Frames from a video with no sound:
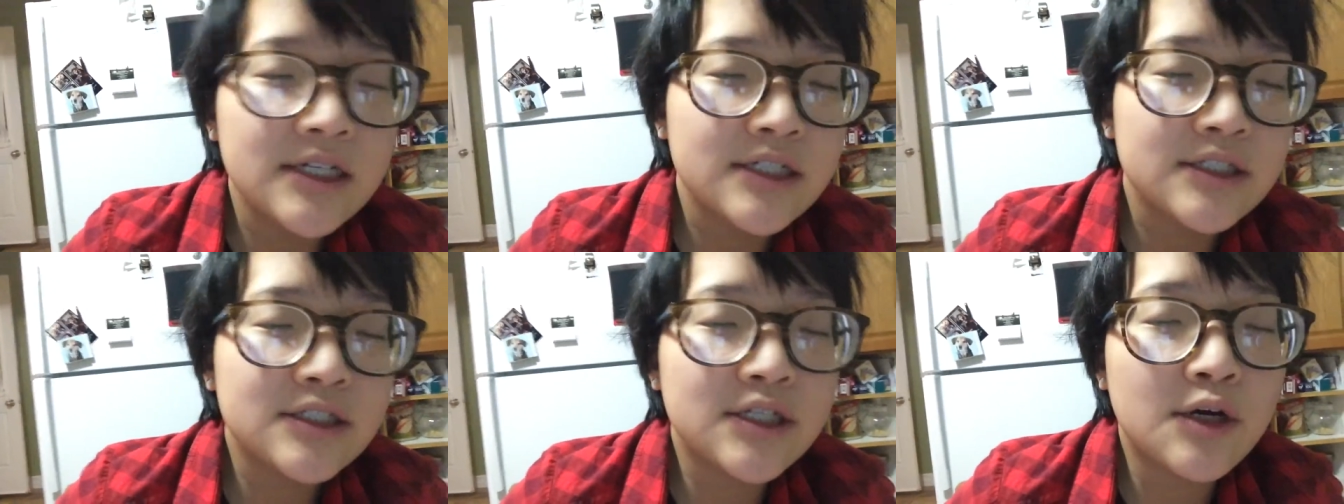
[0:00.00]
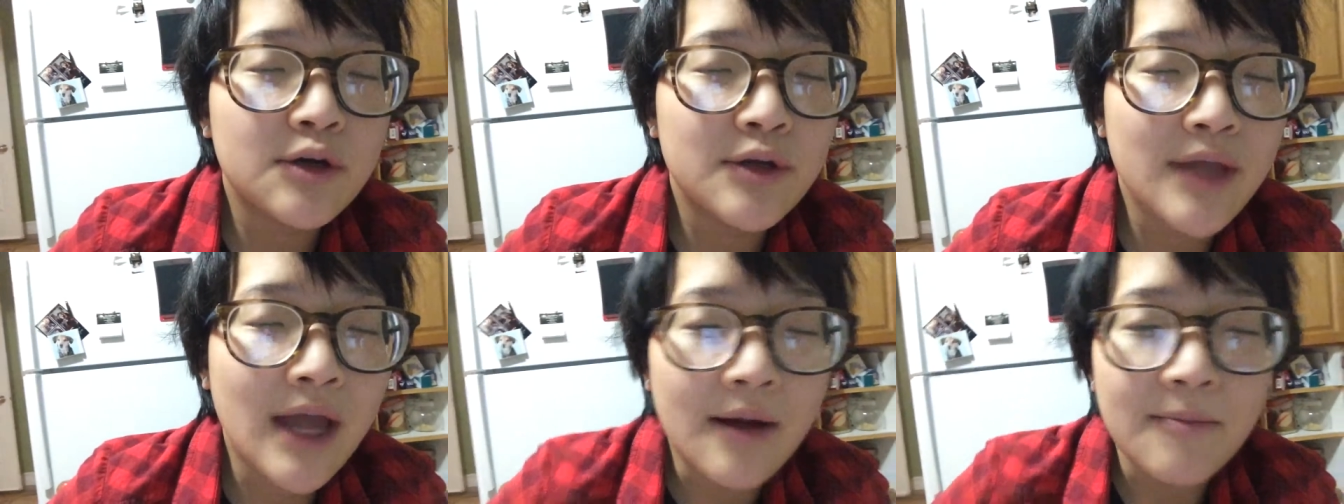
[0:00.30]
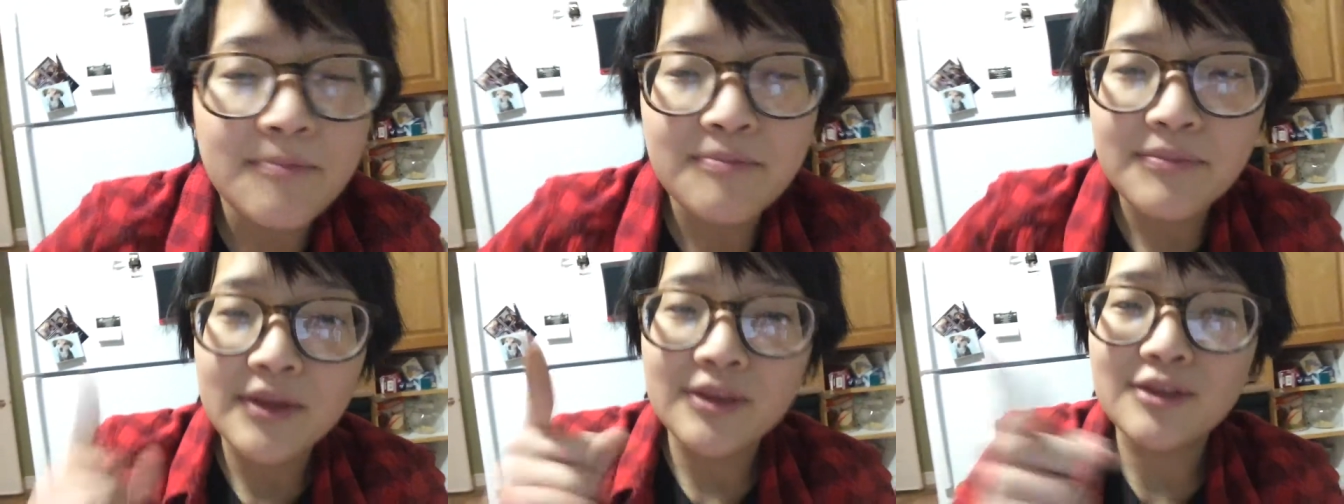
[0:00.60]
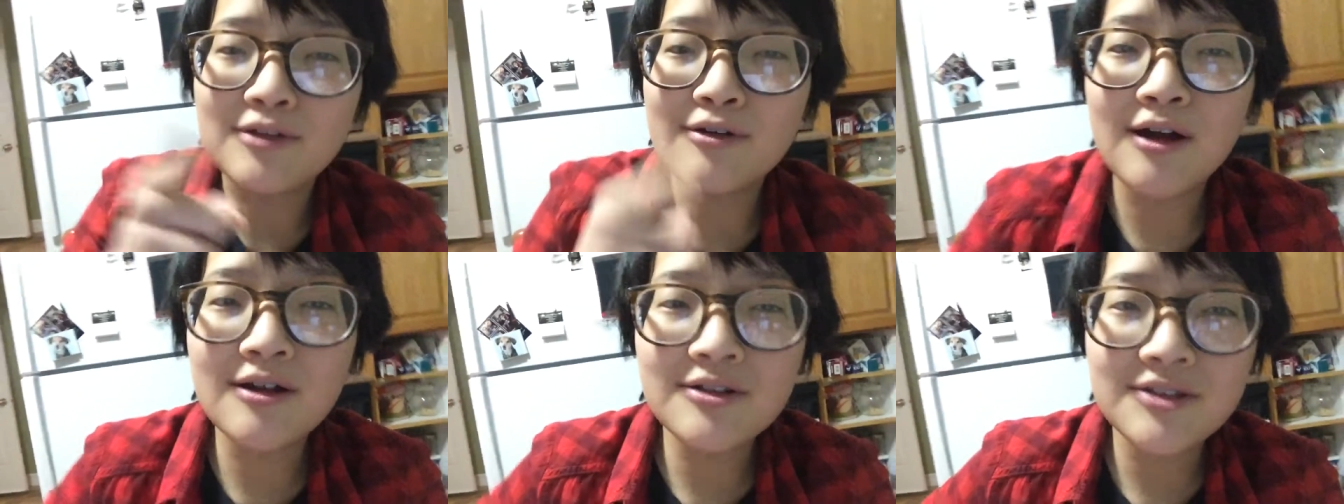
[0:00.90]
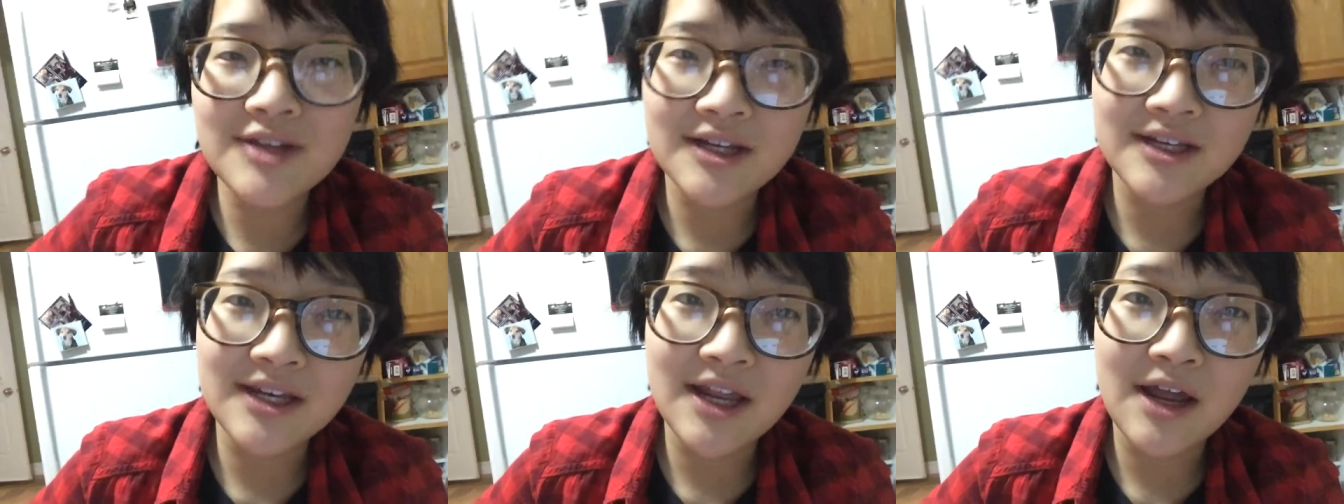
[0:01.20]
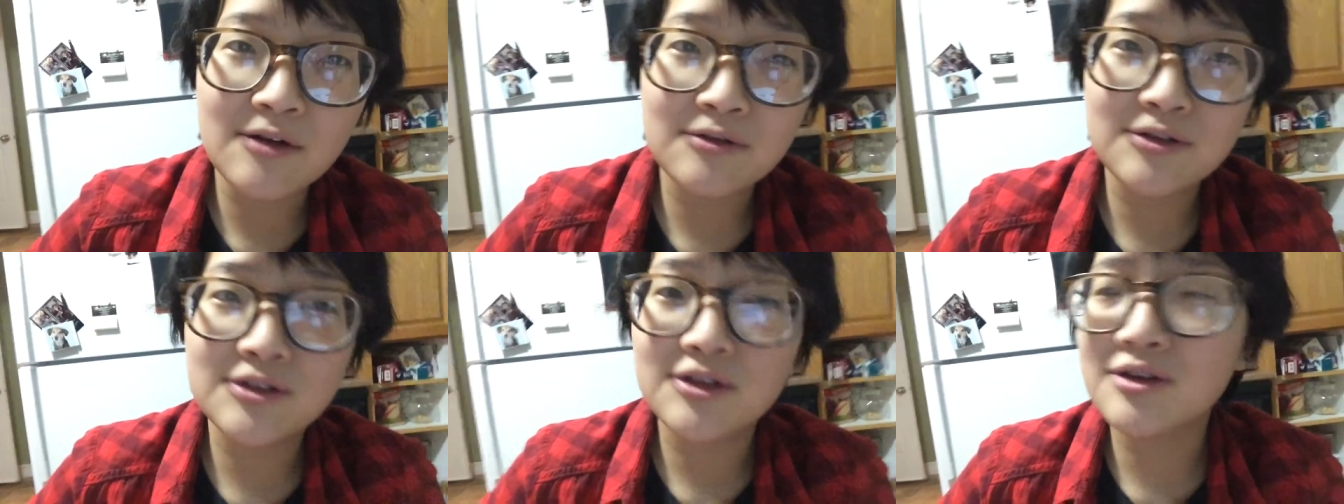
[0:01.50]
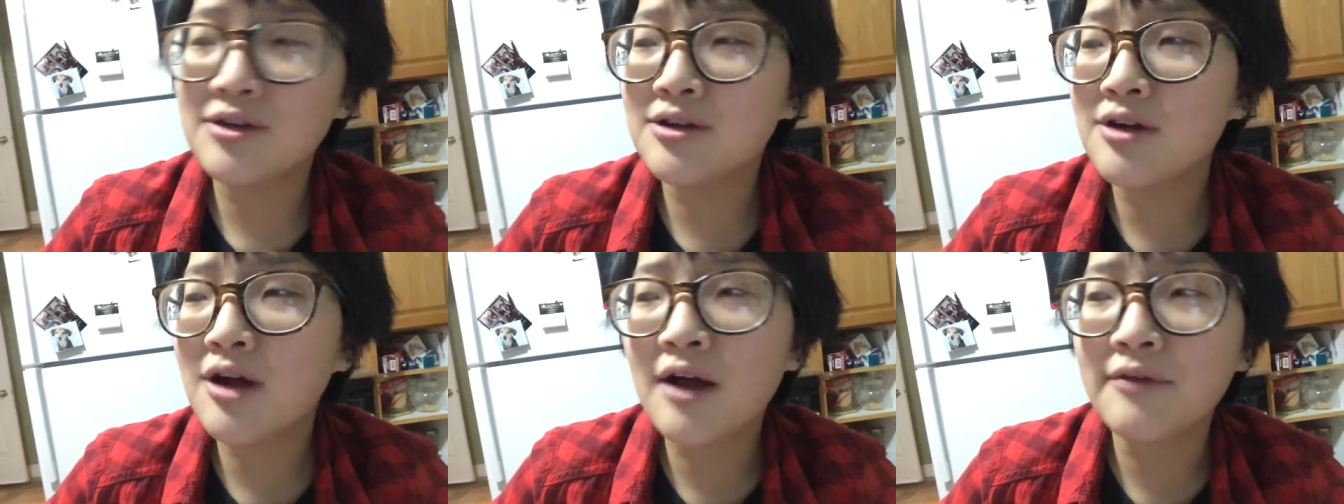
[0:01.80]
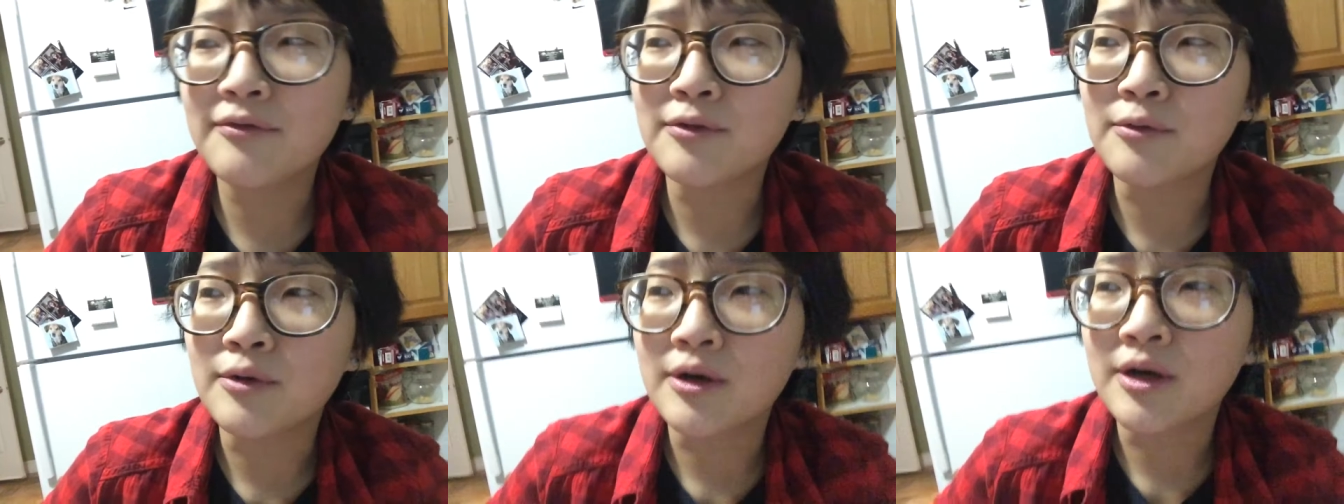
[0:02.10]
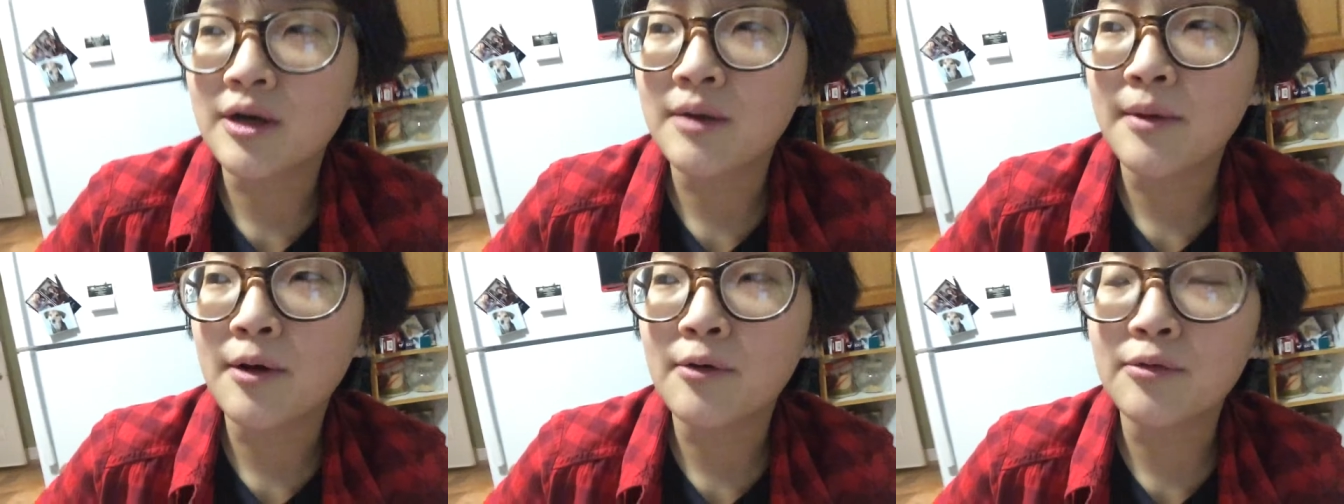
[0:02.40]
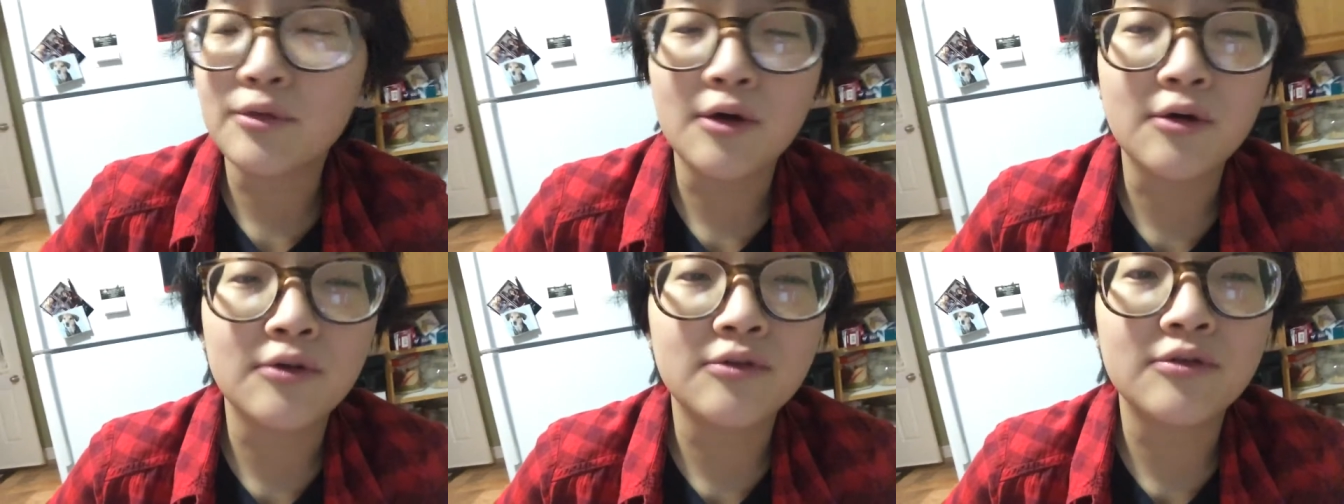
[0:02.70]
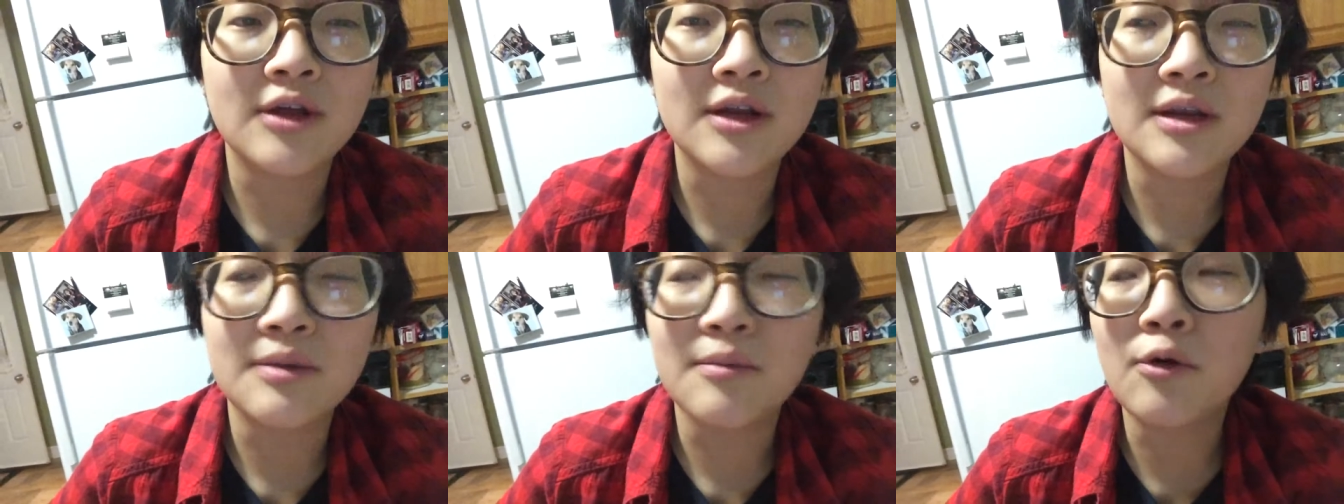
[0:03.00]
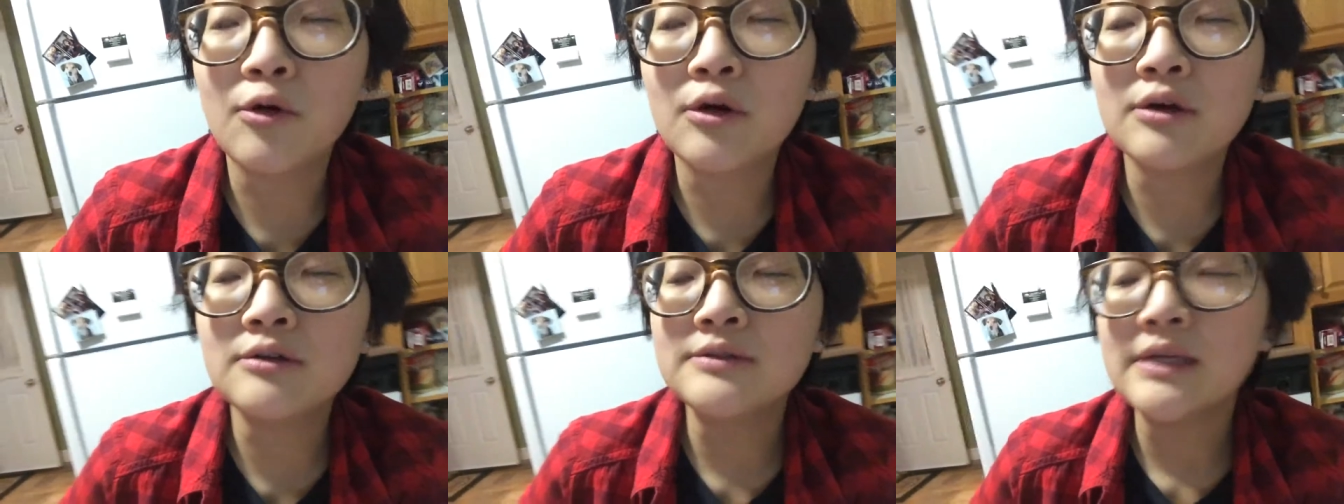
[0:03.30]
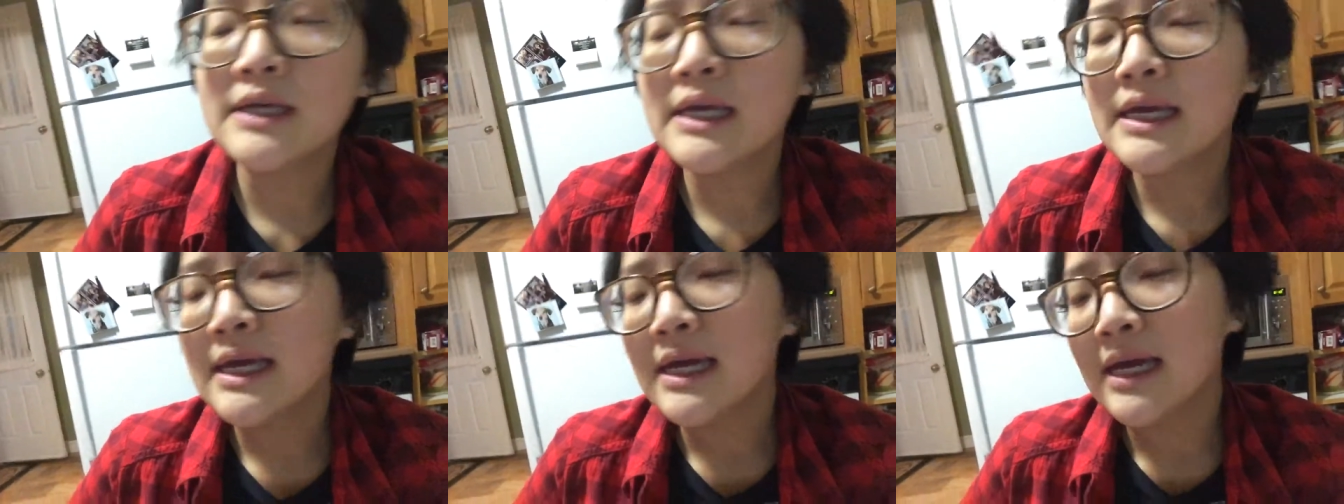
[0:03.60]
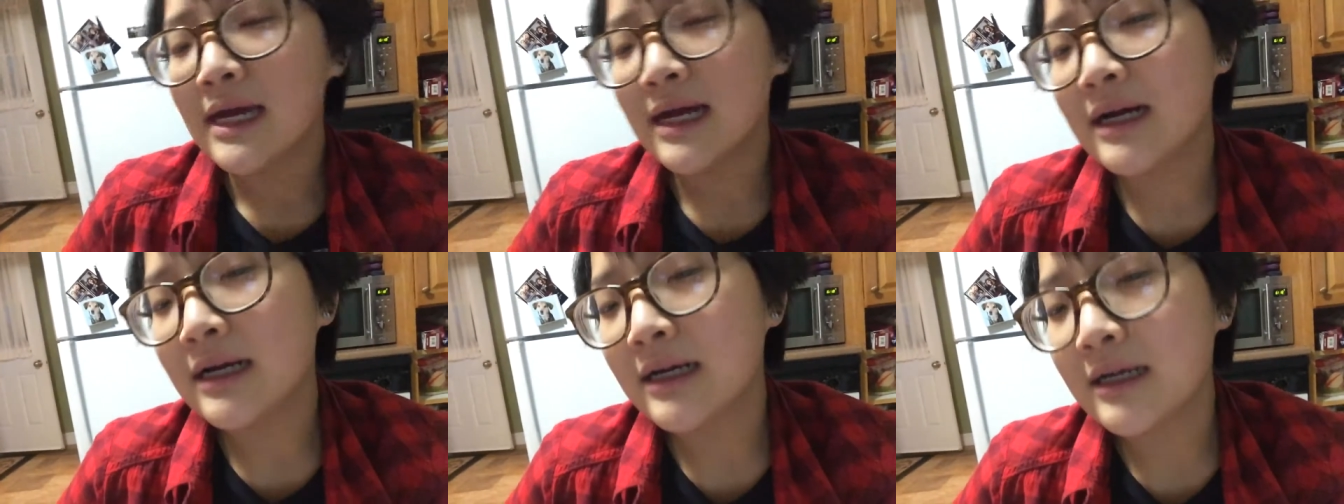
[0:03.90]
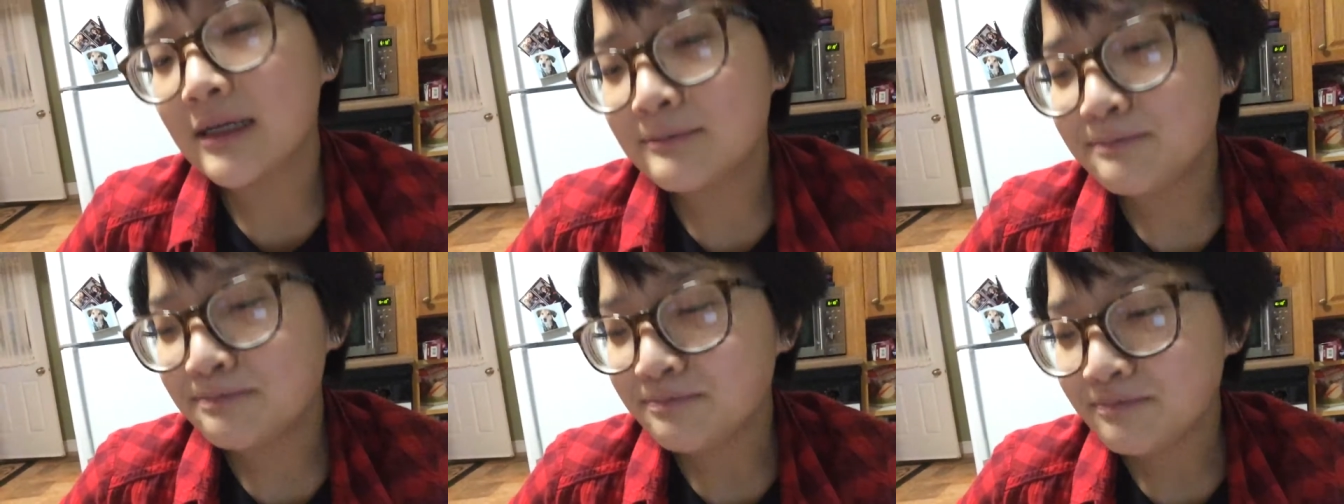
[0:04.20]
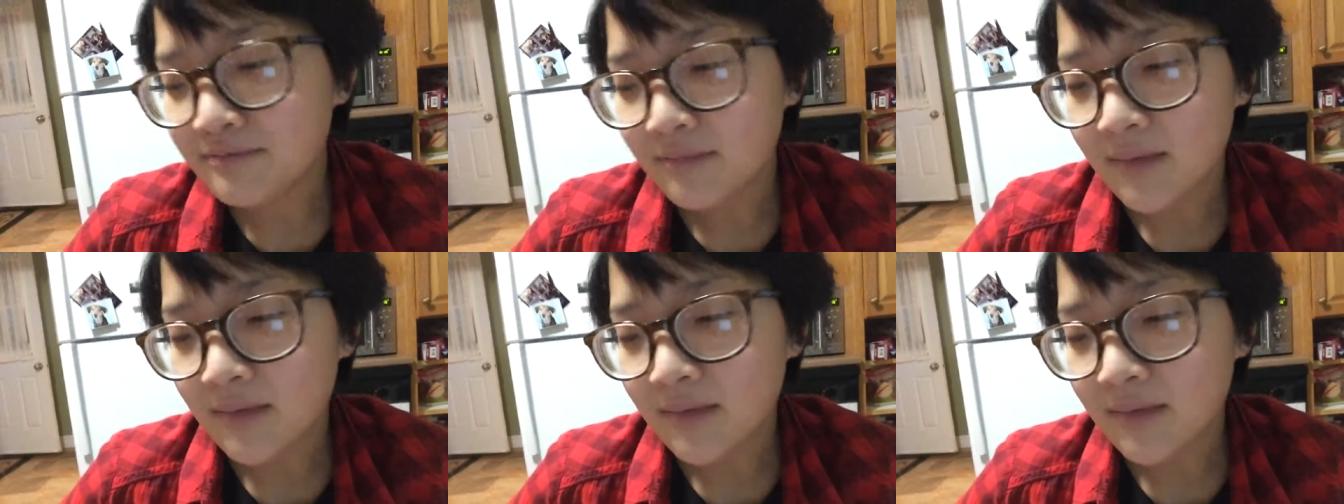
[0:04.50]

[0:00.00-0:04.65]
So yeah, they're all done now, so you don't have to worry about those anymore. Um,